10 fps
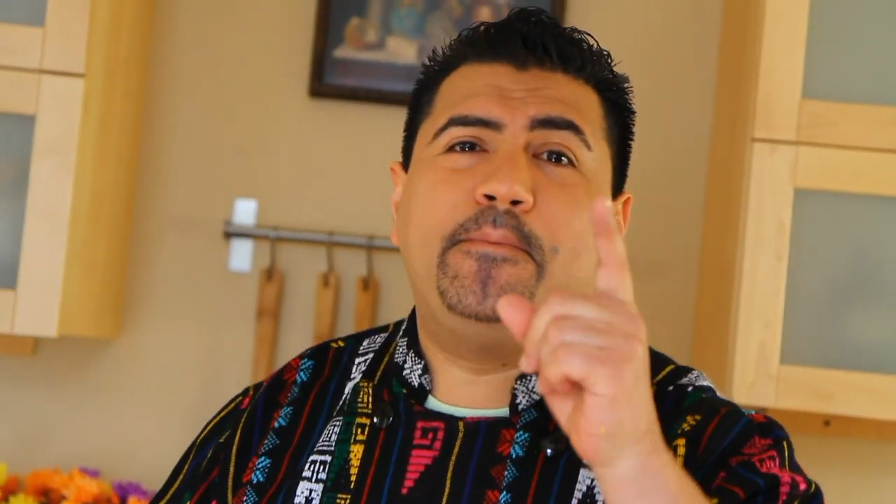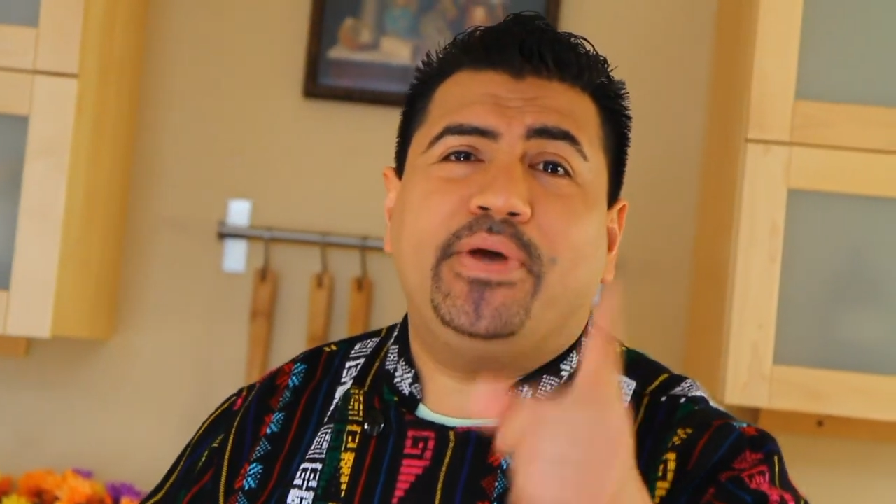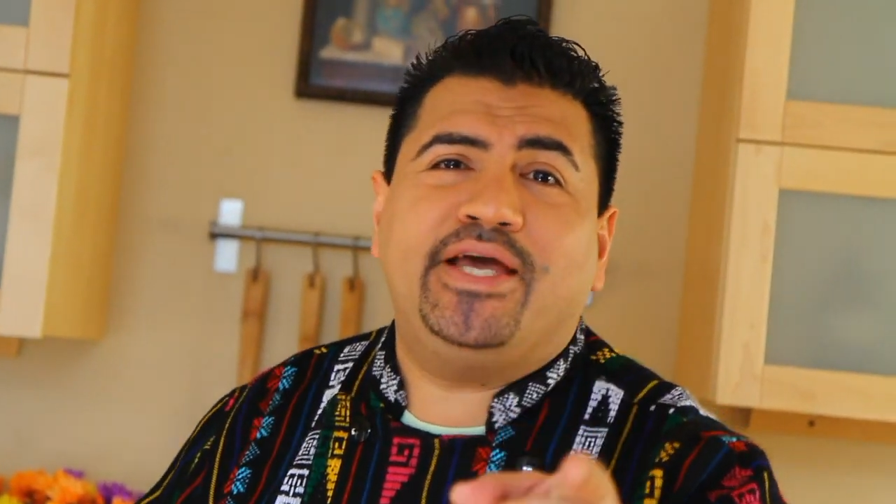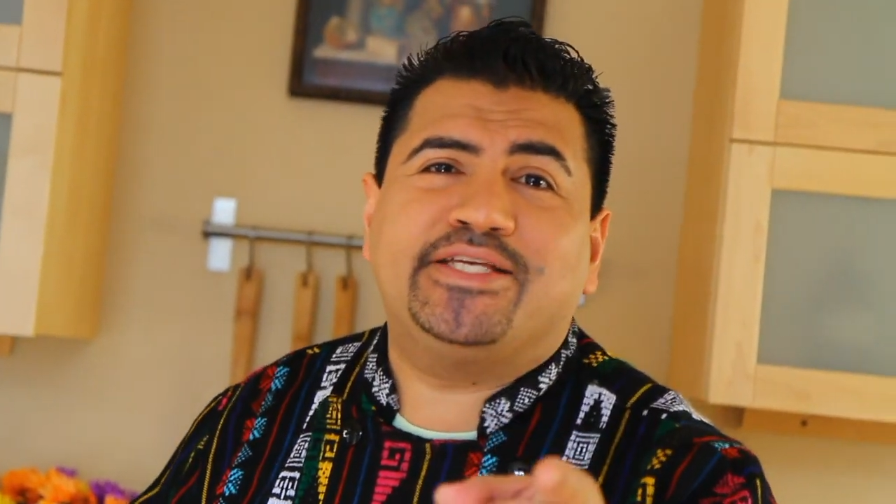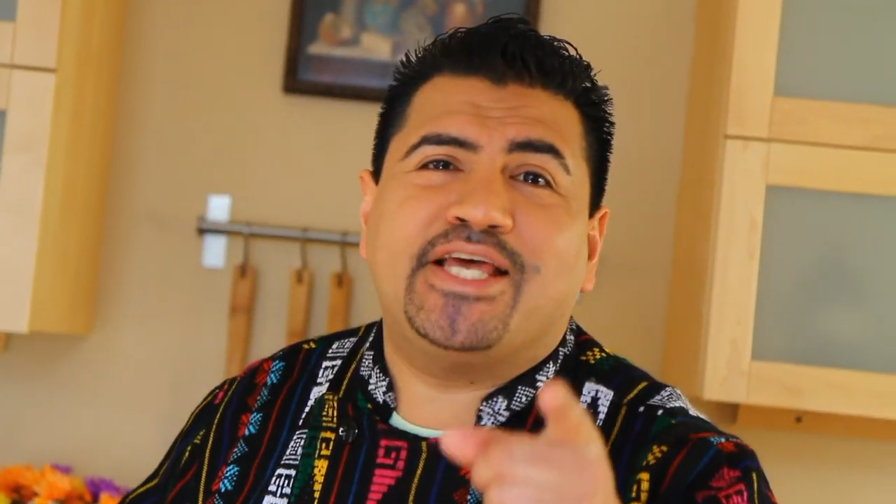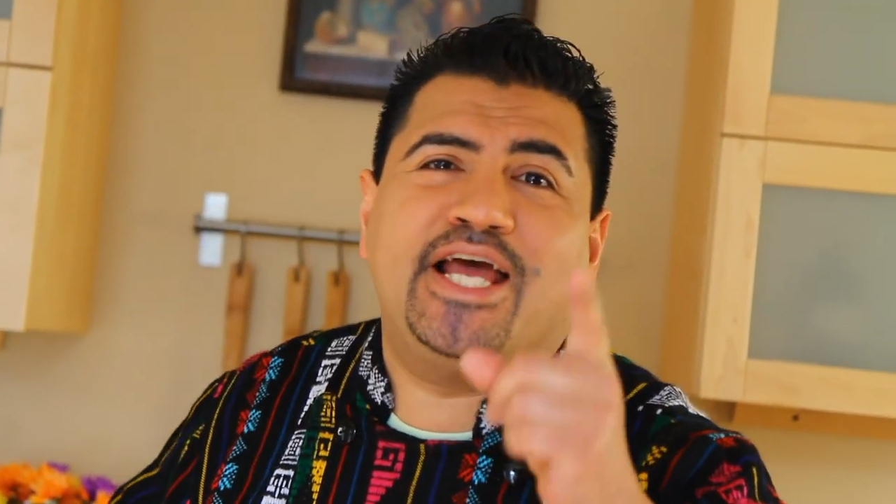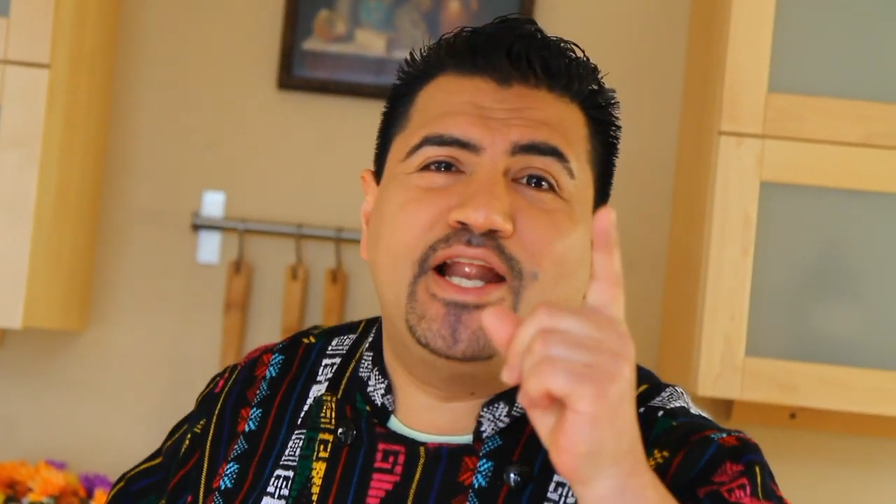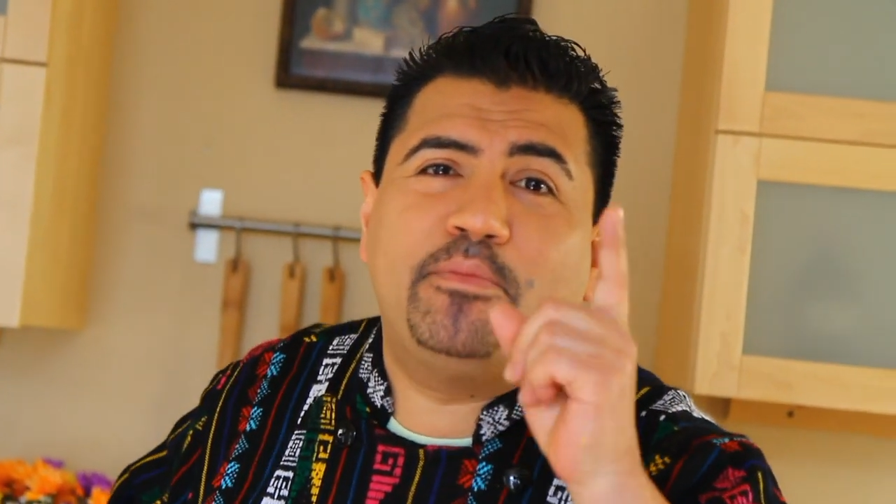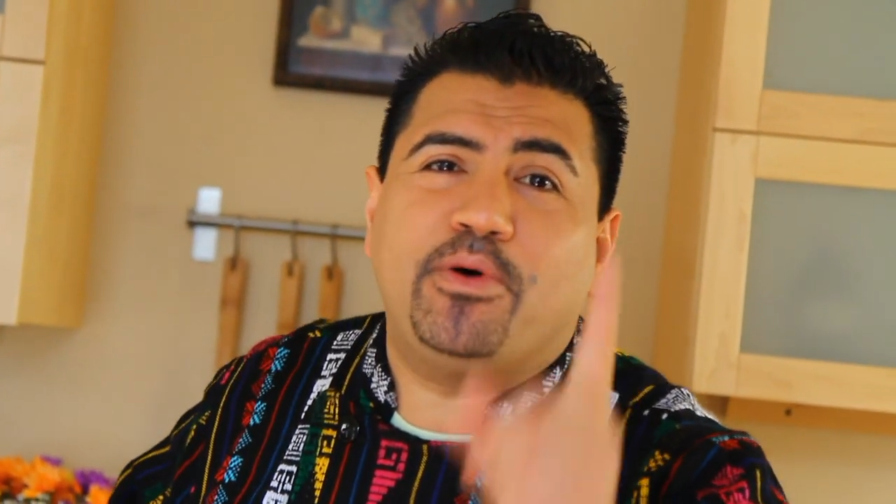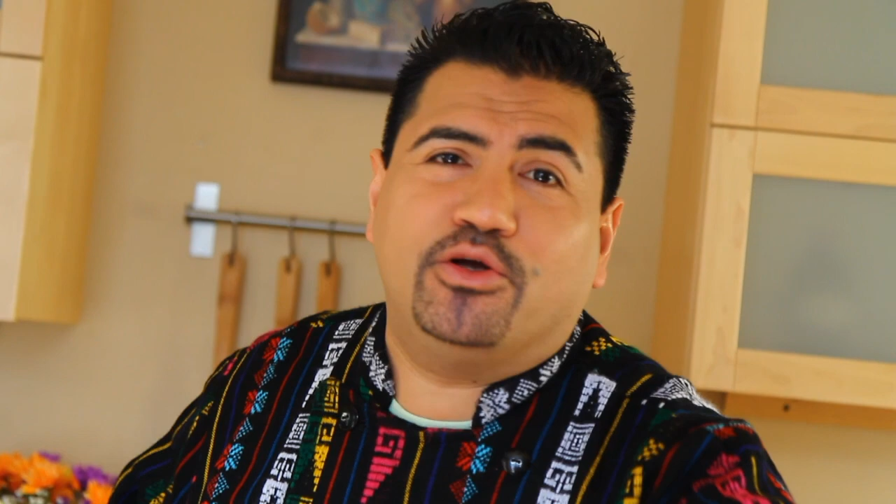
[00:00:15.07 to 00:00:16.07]
bigs
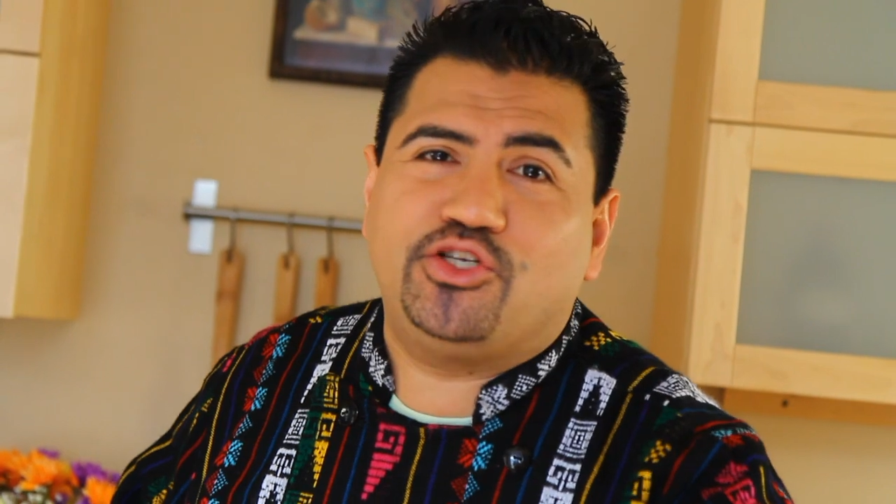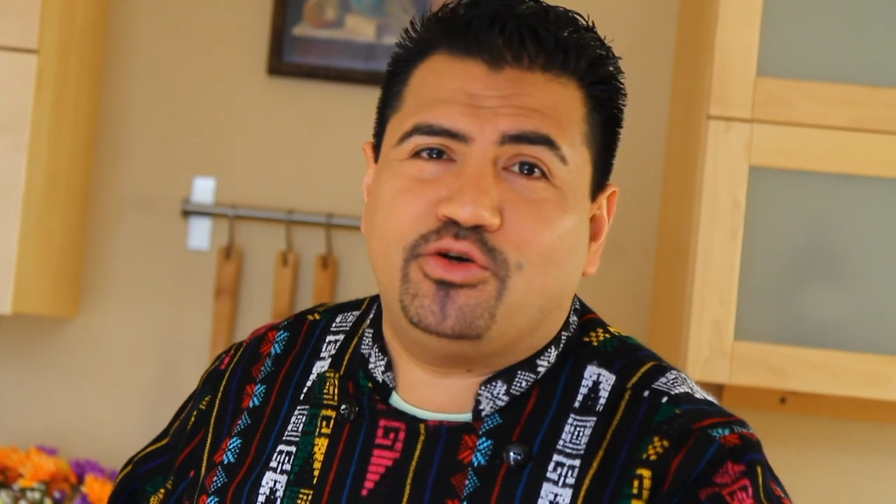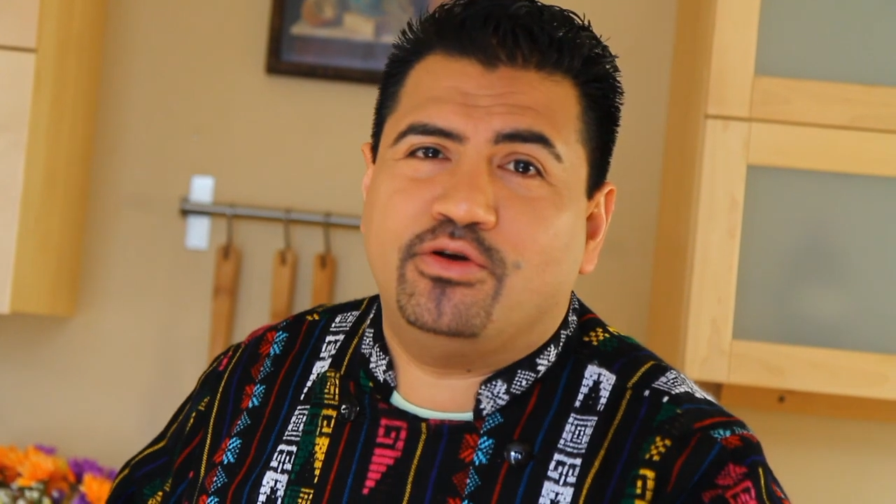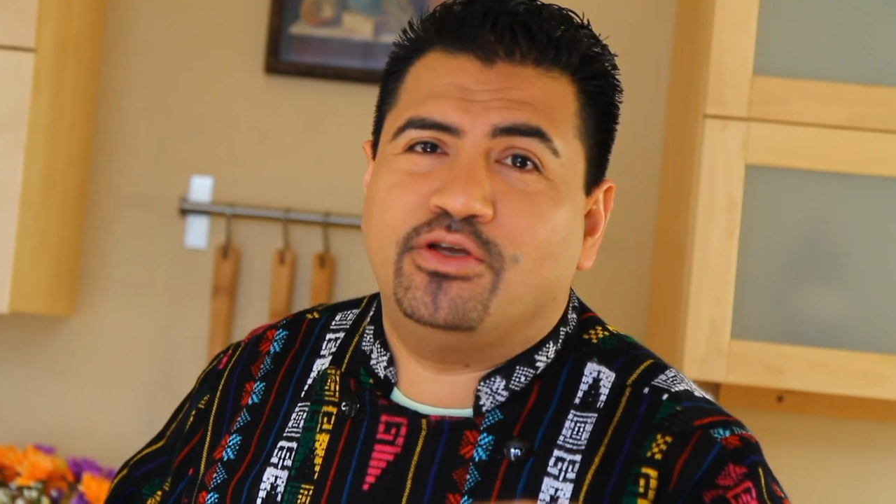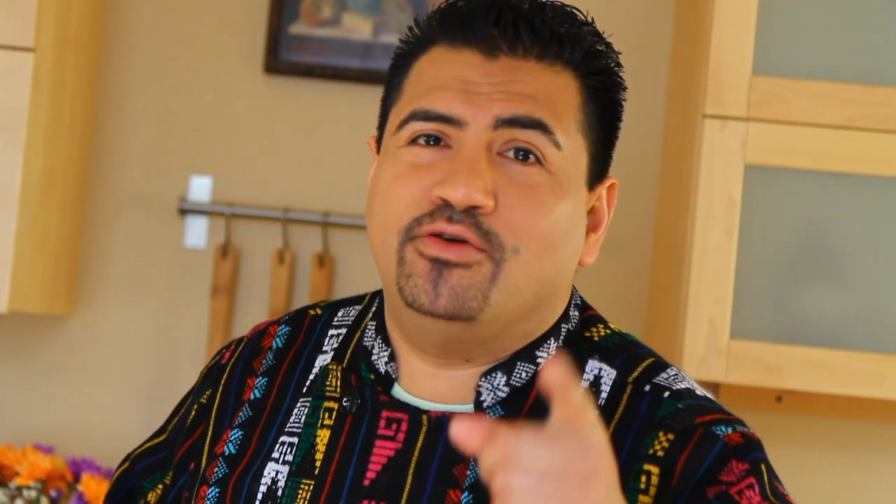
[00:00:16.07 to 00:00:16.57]
and a poncho.